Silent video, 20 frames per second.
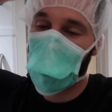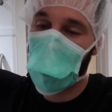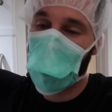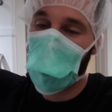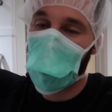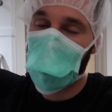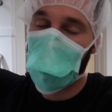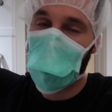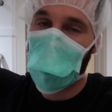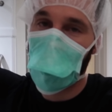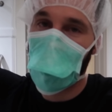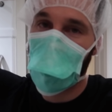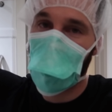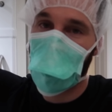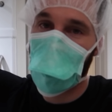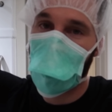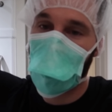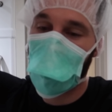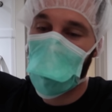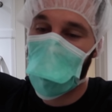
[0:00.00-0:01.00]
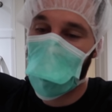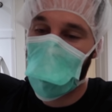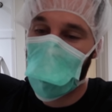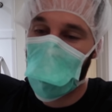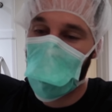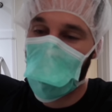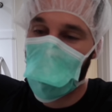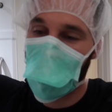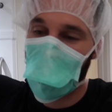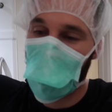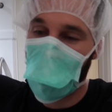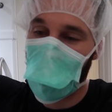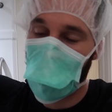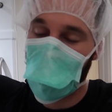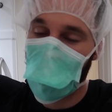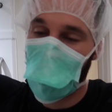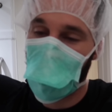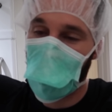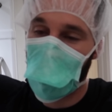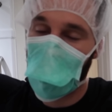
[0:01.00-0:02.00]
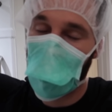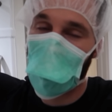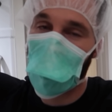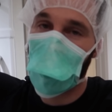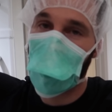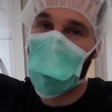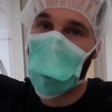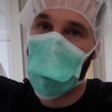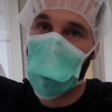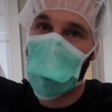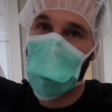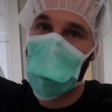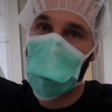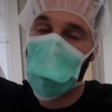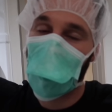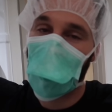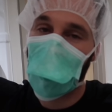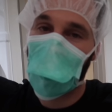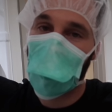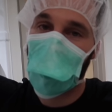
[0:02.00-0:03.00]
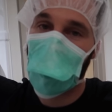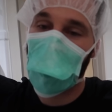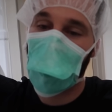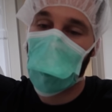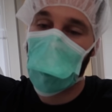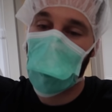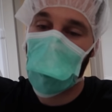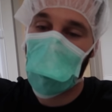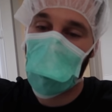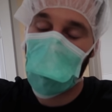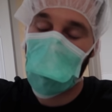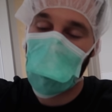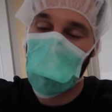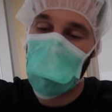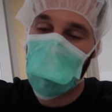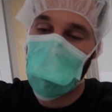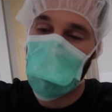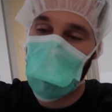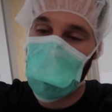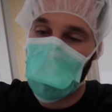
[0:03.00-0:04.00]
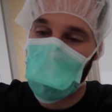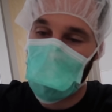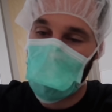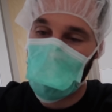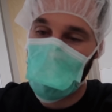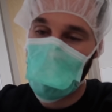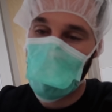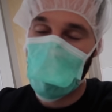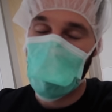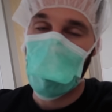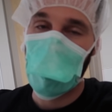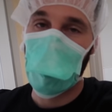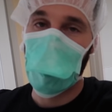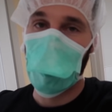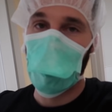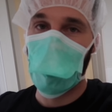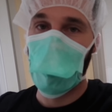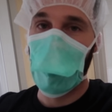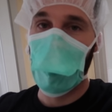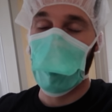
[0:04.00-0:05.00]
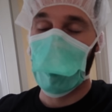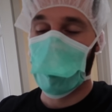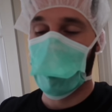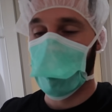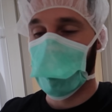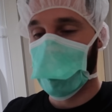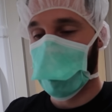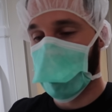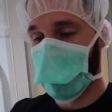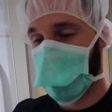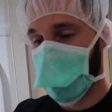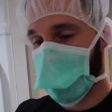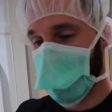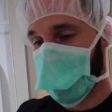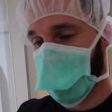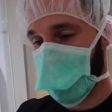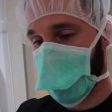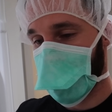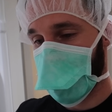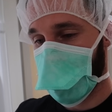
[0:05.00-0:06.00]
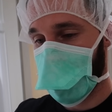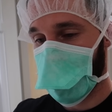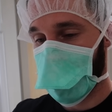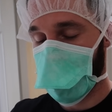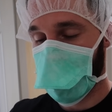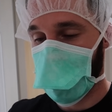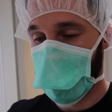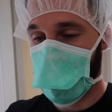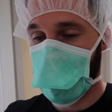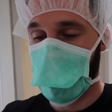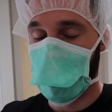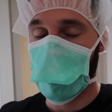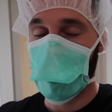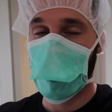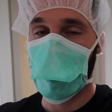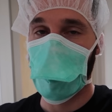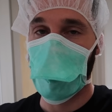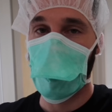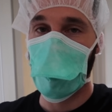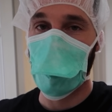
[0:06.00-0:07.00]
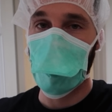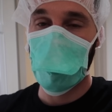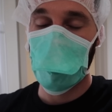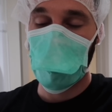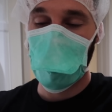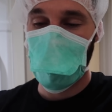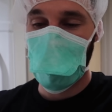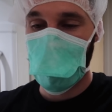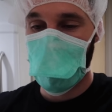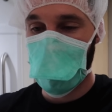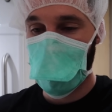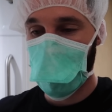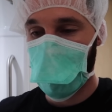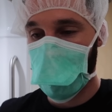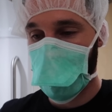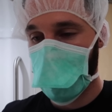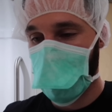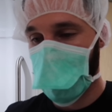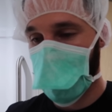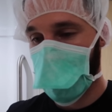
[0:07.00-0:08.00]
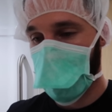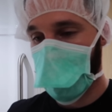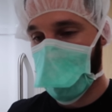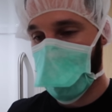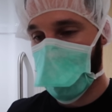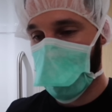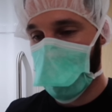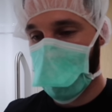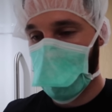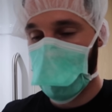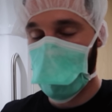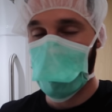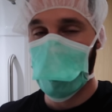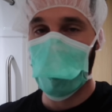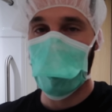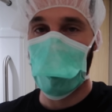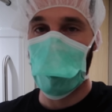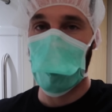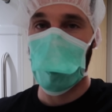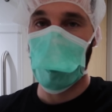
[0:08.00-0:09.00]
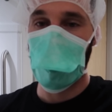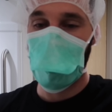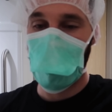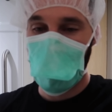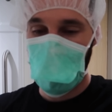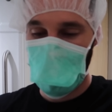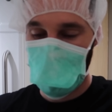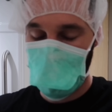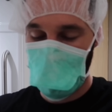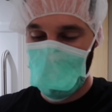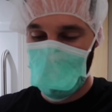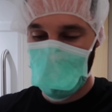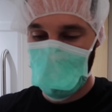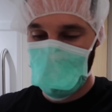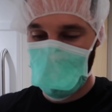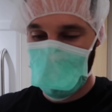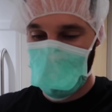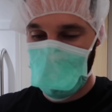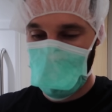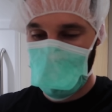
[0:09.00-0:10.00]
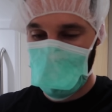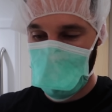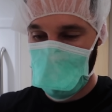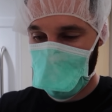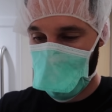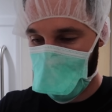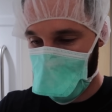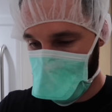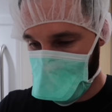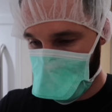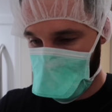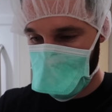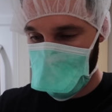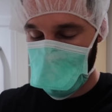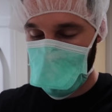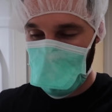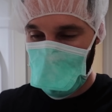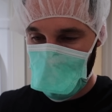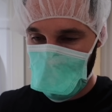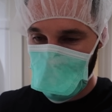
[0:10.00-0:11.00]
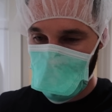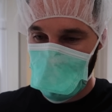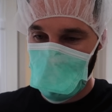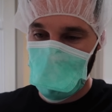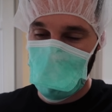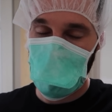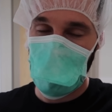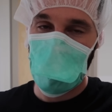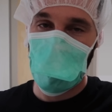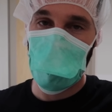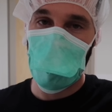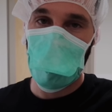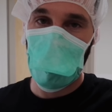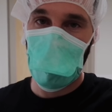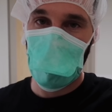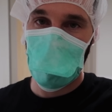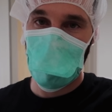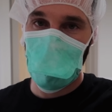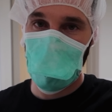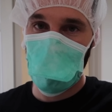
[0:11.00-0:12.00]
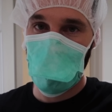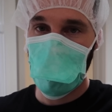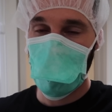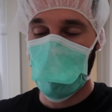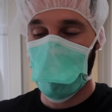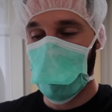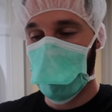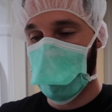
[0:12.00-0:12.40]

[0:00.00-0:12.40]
Basically, she has to get an epidural, which is like a needle in her back, and then they're gonna have to induce her into further labor because all the contractions that she's having,